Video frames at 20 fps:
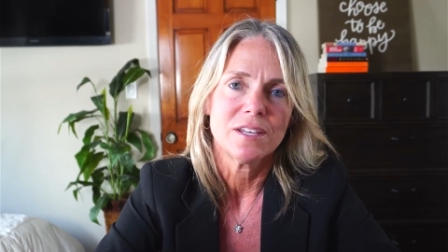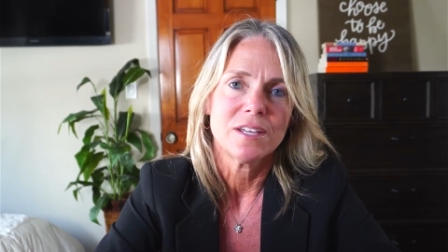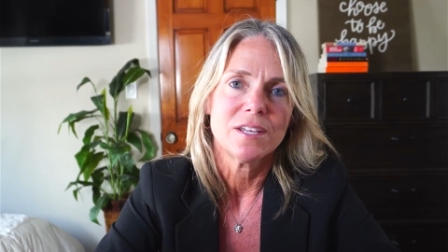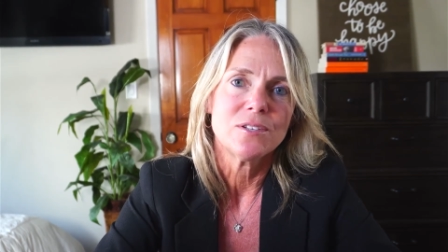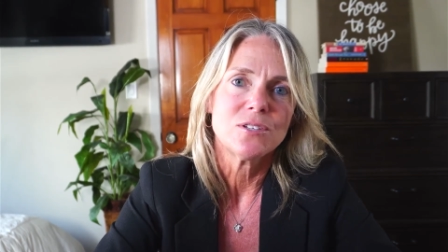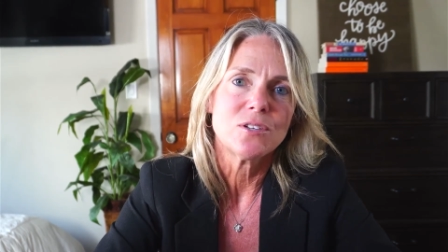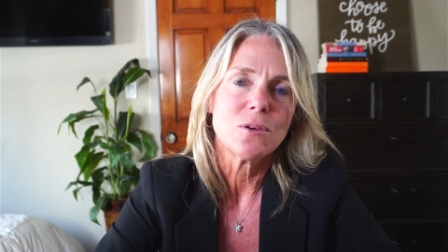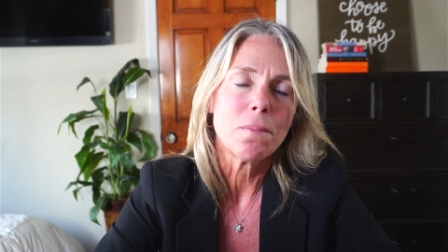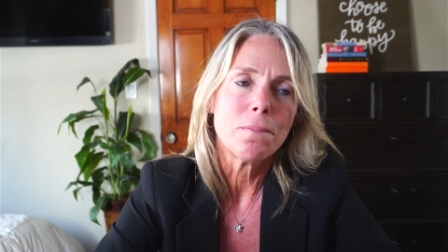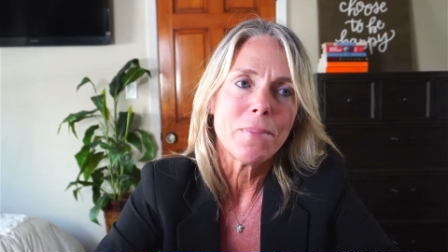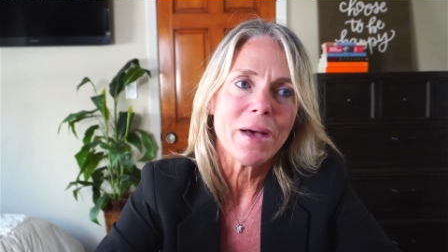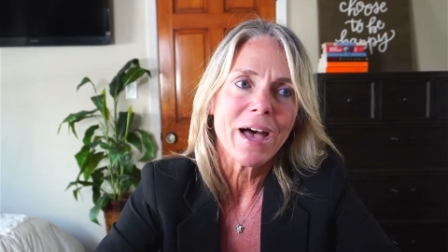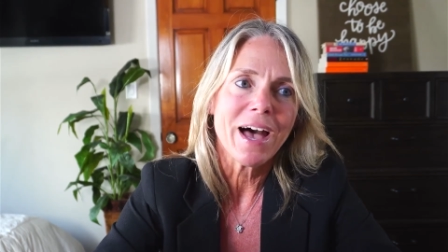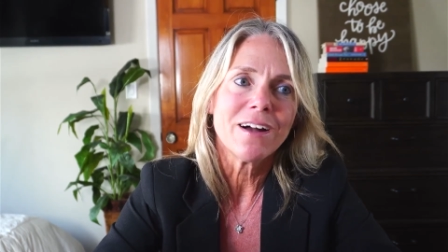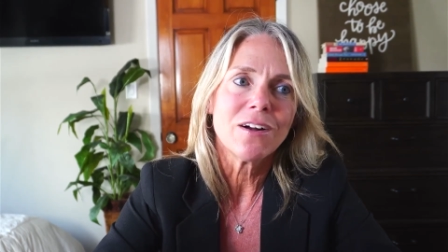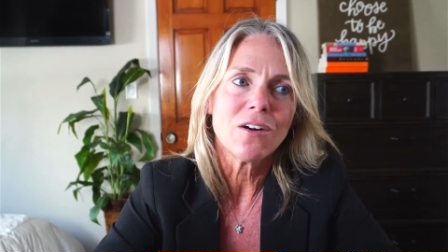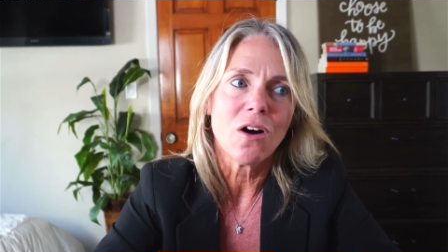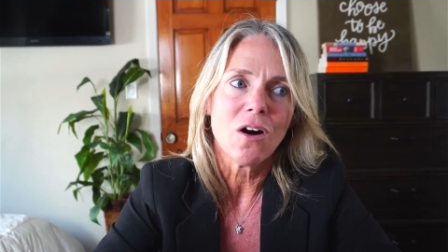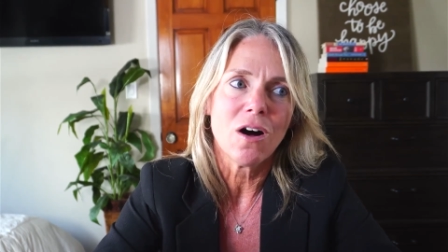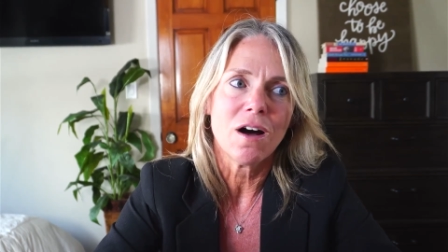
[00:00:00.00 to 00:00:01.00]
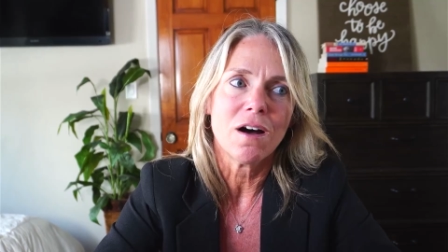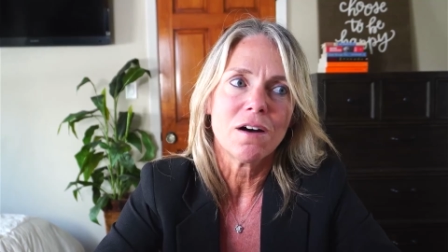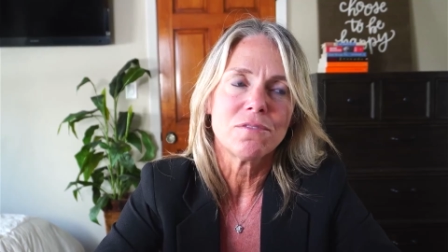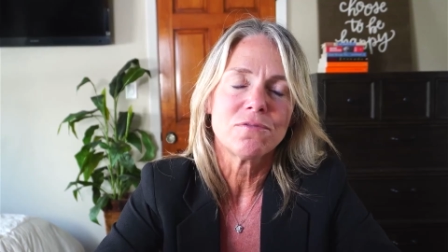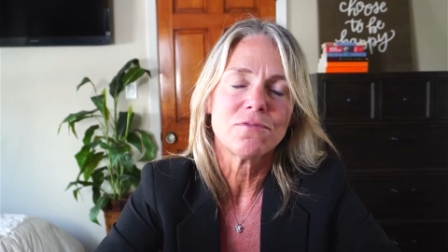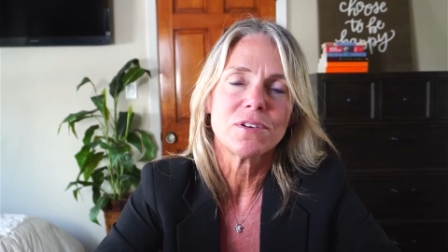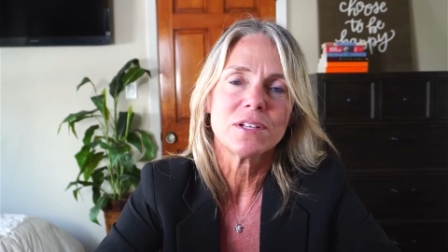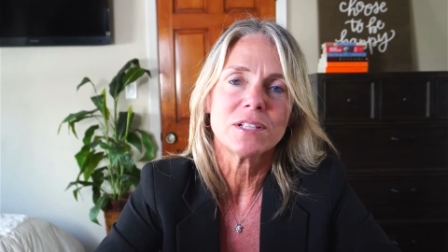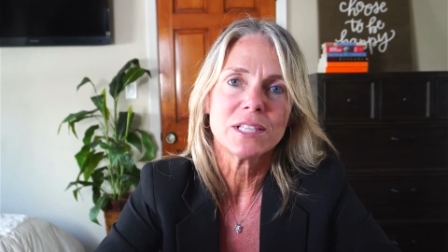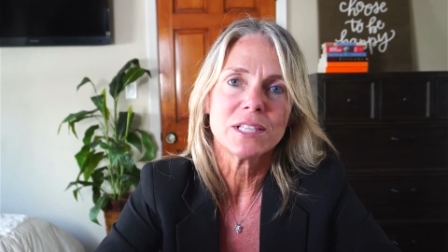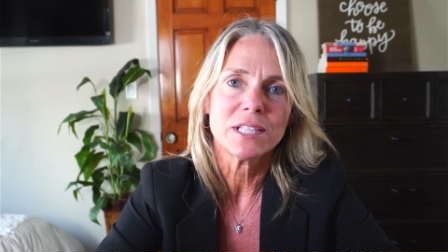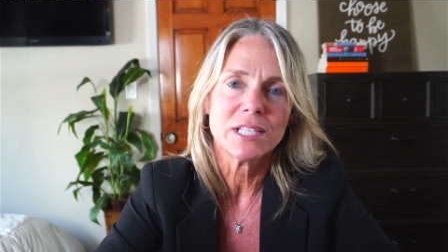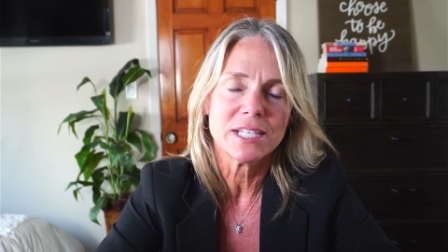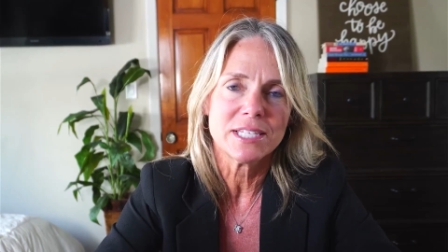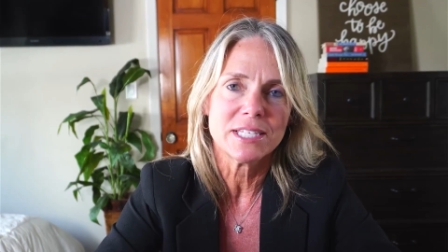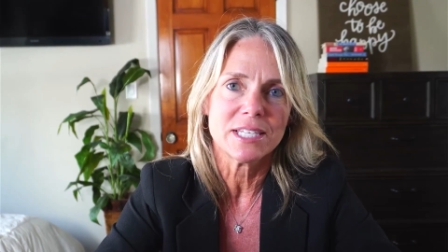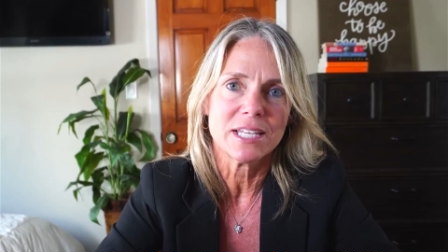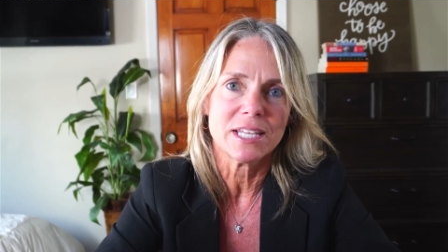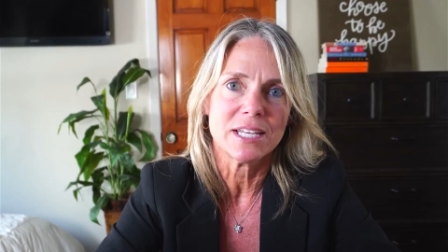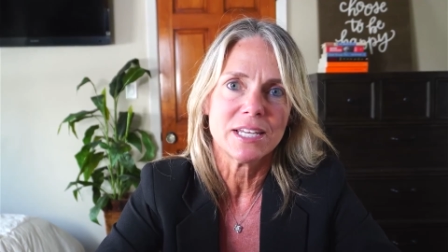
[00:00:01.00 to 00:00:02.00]
So back off,
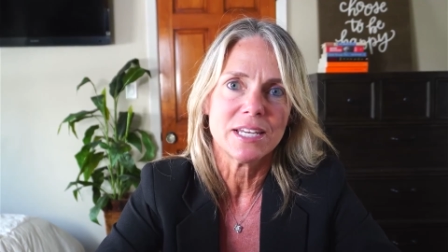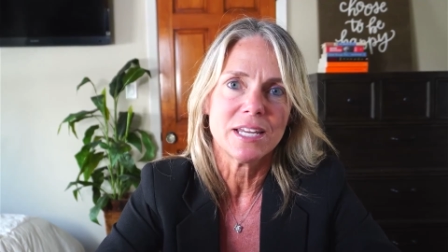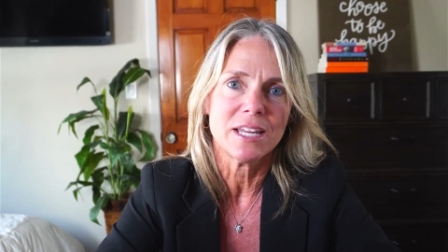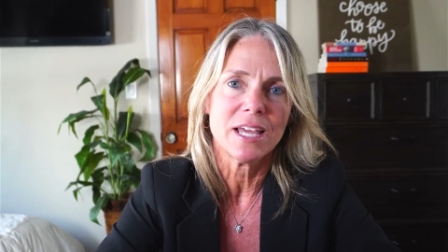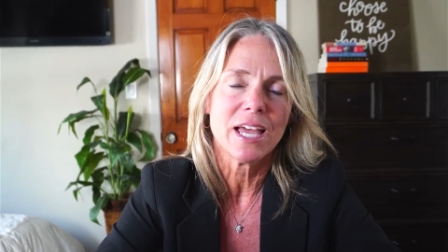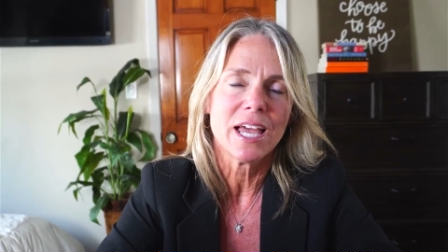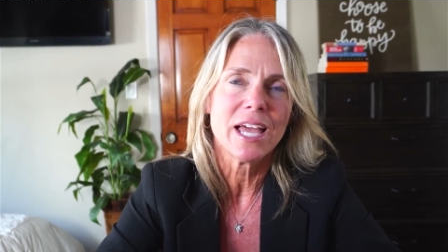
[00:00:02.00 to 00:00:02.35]
listen,